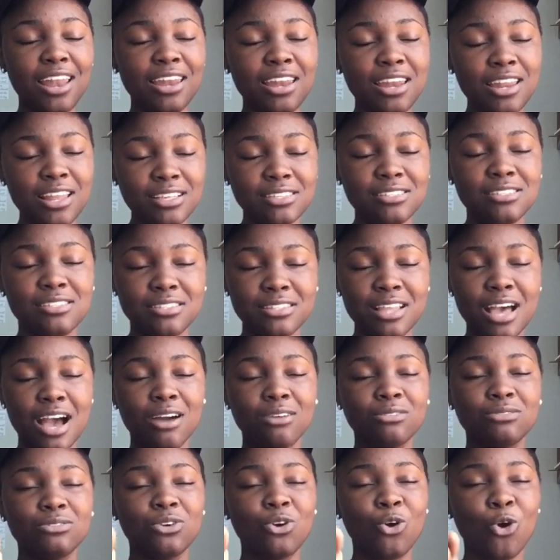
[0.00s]
List
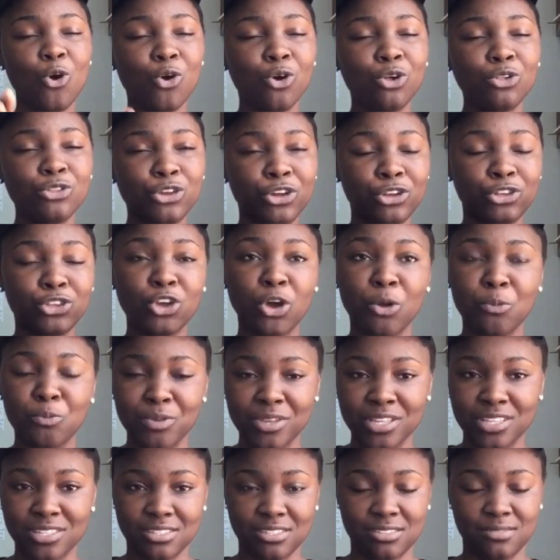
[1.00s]
down all your
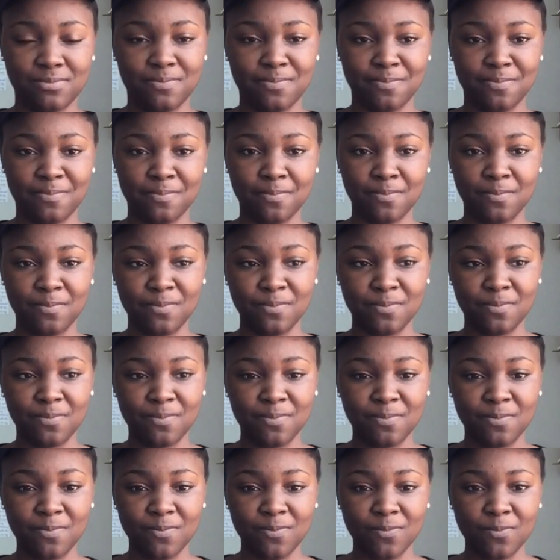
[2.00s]
topics,
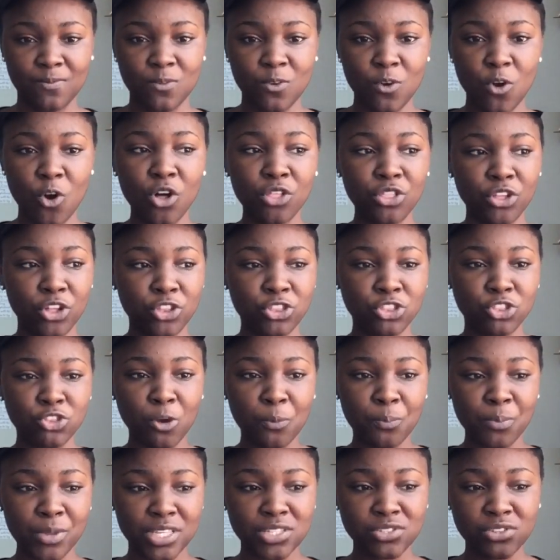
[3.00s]
all the
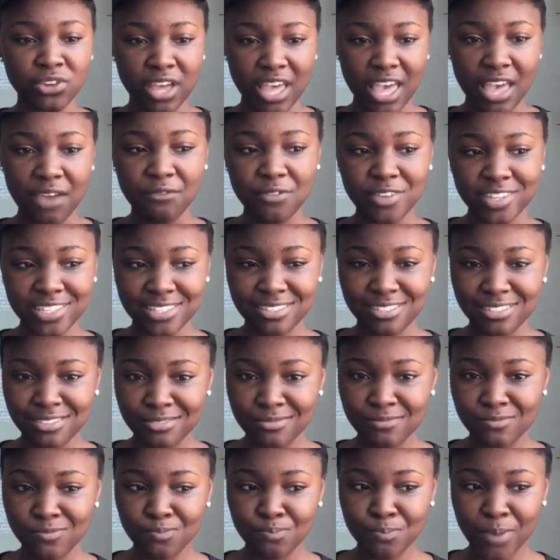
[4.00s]
topics for every
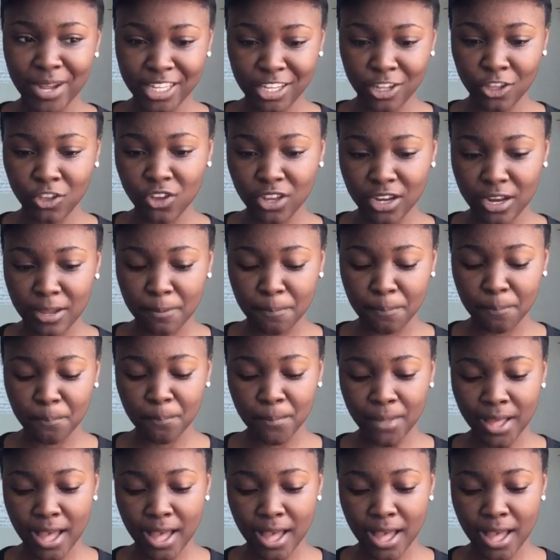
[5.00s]
particular